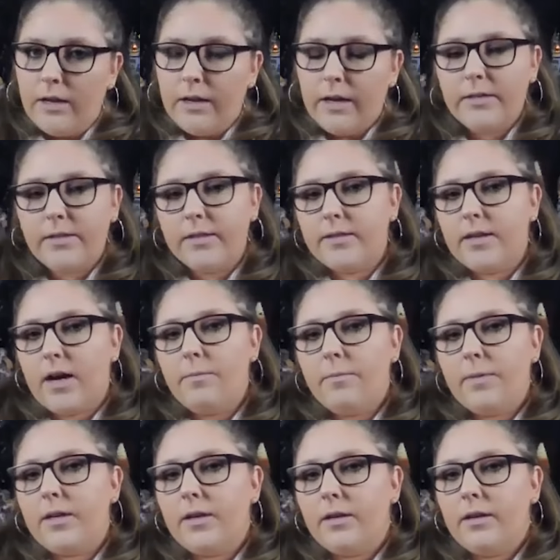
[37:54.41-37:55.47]
it's a
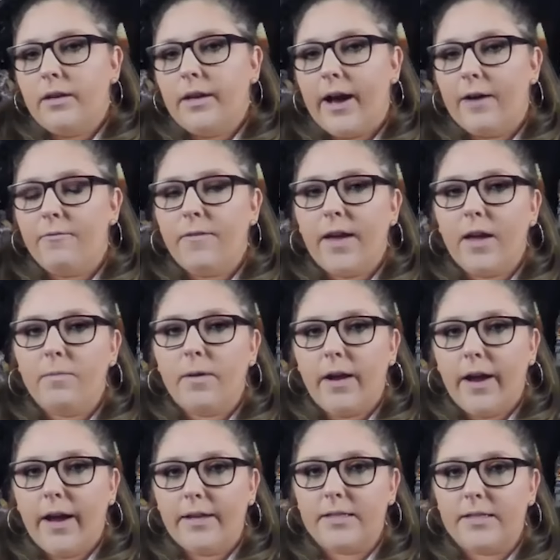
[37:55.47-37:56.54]
zombie cafe but
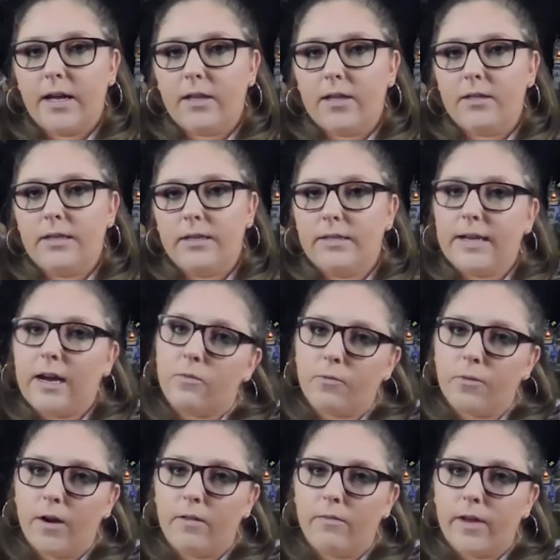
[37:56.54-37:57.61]
it has skeletons out
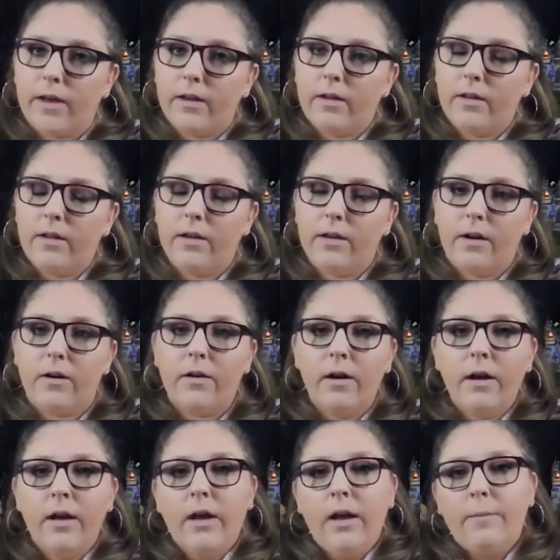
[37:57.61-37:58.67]
front of it you know
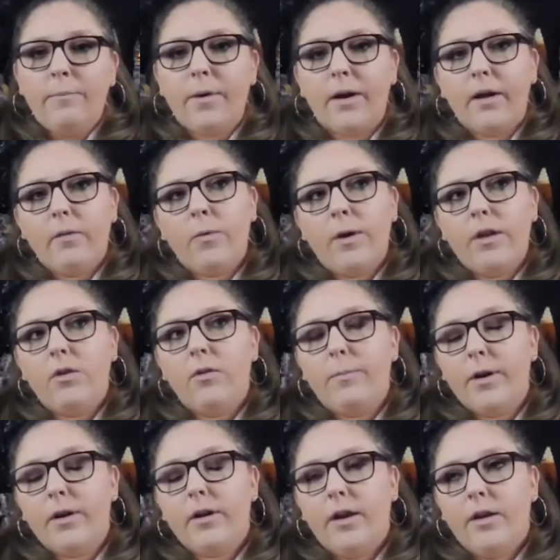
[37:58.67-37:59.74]
but when you
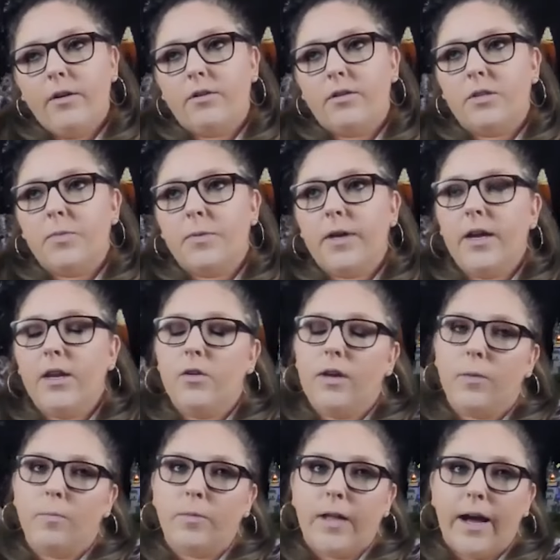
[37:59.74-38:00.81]
put it in your display and you
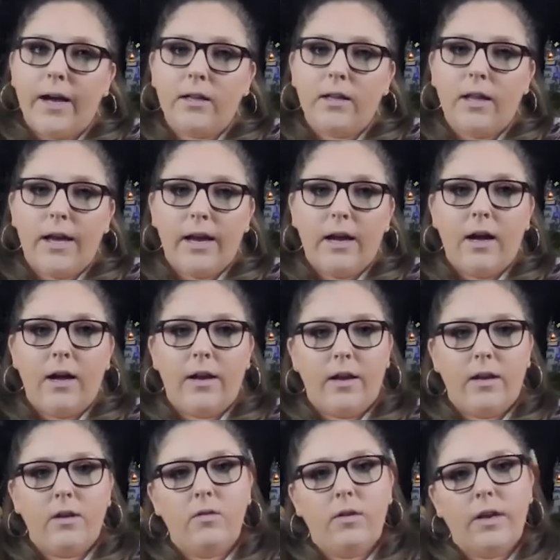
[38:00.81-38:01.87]
get a black light on
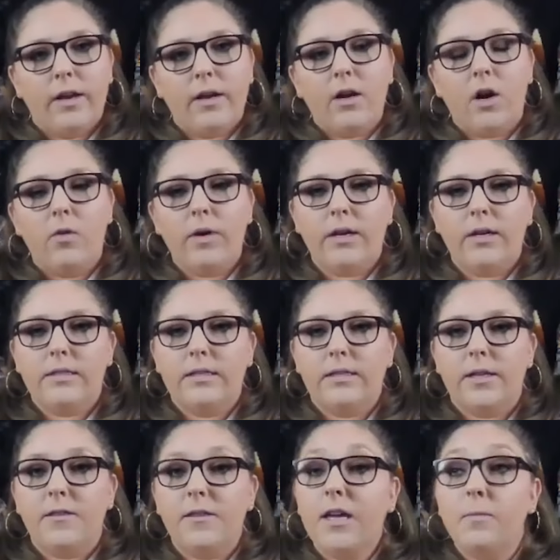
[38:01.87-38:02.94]
it and you get it going into
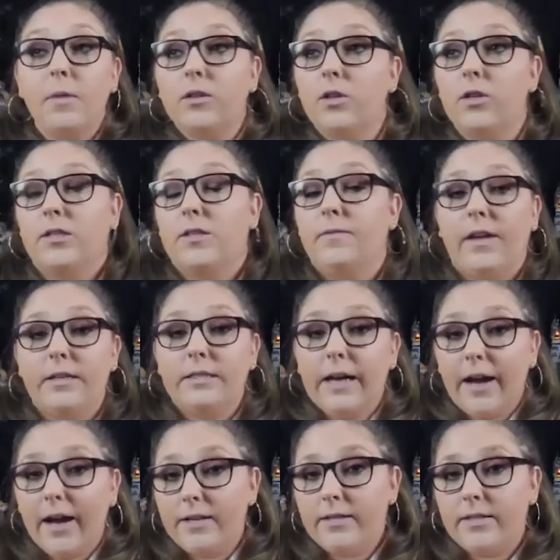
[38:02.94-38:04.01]
the theme it looks
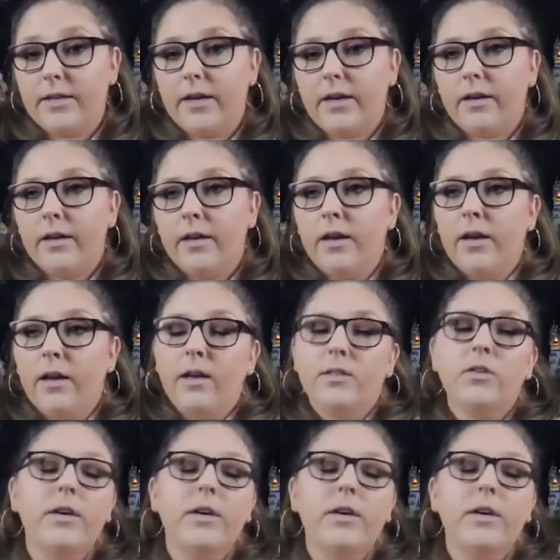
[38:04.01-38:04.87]
fantastic so